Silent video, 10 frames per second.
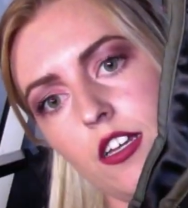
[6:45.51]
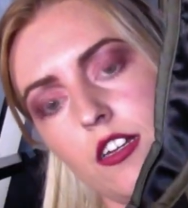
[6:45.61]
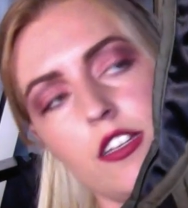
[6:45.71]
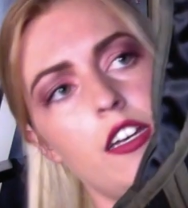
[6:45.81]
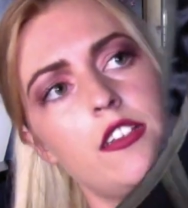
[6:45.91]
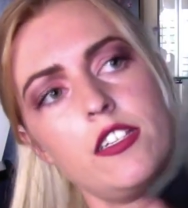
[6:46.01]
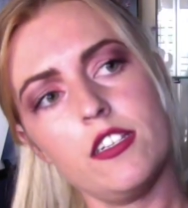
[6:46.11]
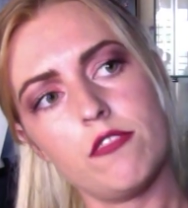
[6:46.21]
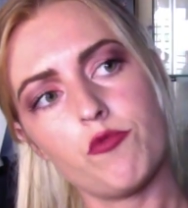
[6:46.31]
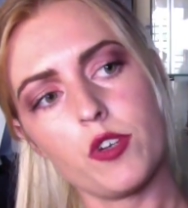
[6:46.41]
And again, this
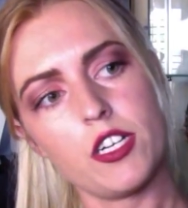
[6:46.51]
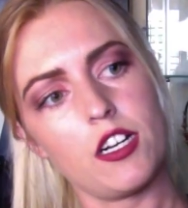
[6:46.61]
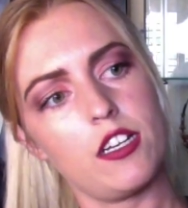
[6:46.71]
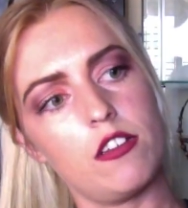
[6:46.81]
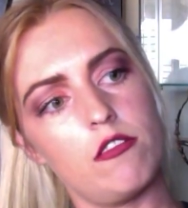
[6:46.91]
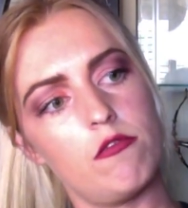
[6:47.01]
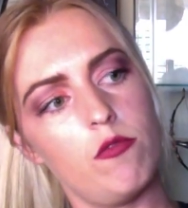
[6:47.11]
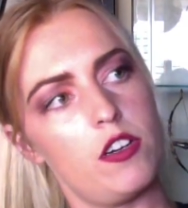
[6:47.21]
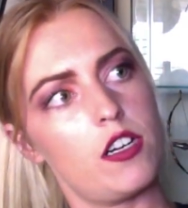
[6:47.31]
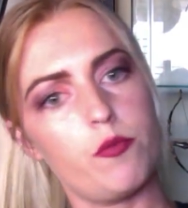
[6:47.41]
is really,
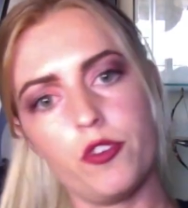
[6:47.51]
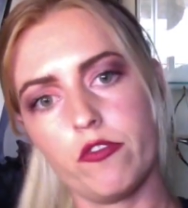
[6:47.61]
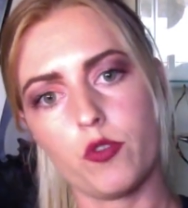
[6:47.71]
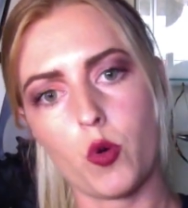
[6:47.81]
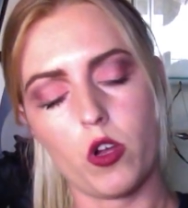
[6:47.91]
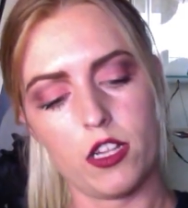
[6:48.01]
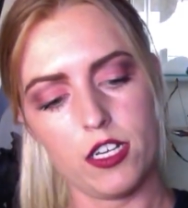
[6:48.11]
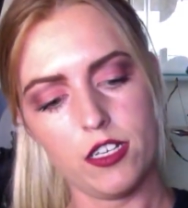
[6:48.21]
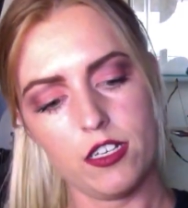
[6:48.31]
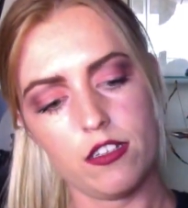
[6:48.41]
really beautiful
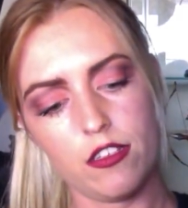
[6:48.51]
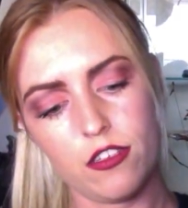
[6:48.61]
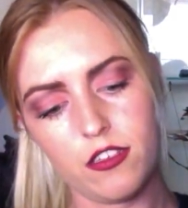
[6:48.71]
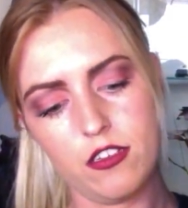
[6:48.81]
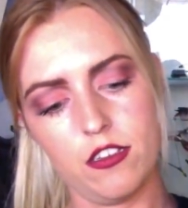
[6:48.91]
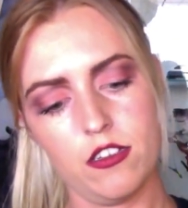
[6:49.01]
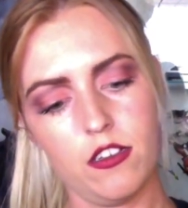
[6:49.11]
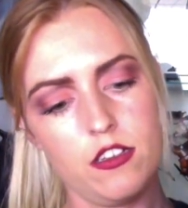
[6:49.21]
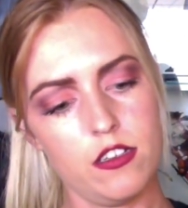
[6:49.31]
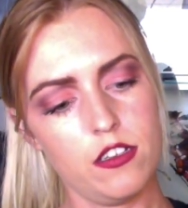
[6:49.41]
quality. It's
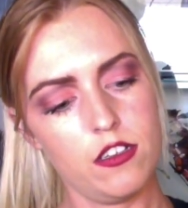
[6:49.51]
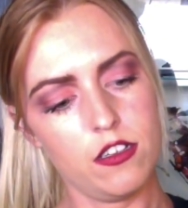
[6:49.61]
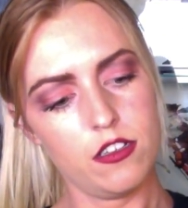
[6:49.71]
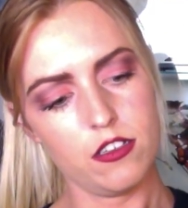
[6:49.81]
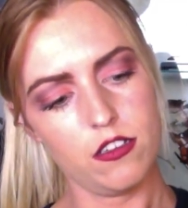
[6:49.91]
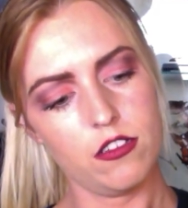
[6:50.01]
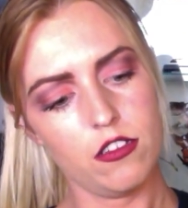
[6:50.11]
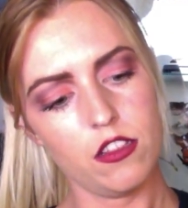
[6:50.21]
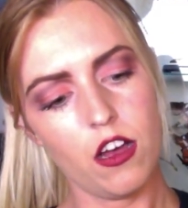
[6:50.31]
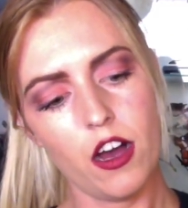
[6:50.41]

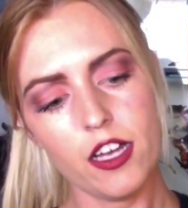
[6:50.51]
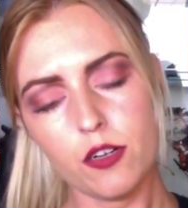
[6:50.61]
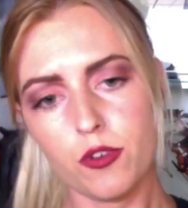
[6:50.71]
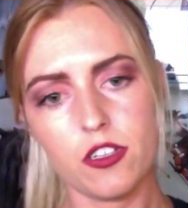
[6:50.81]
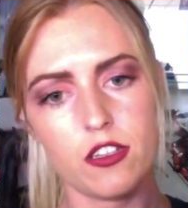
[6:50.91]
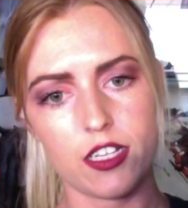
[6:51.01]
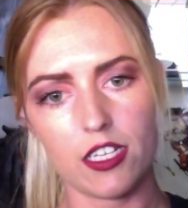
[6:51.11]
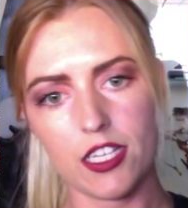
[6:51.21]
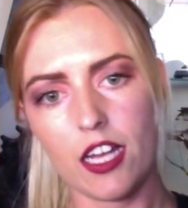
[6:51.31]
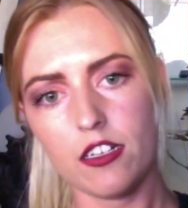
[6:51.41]
lined with like
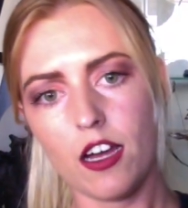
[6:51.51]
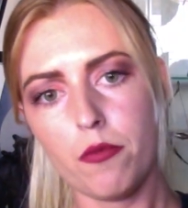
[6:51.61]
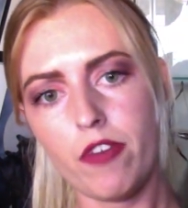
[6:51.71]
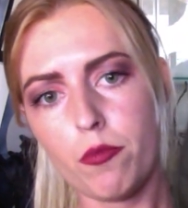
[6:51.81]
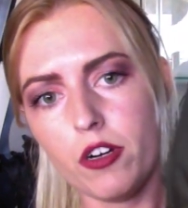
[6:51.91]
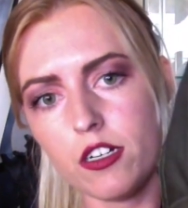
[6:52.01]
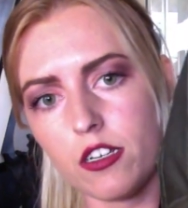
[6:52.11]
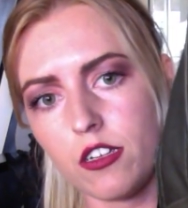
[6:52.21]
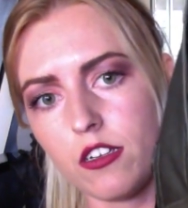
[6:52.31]
a satin type fabric,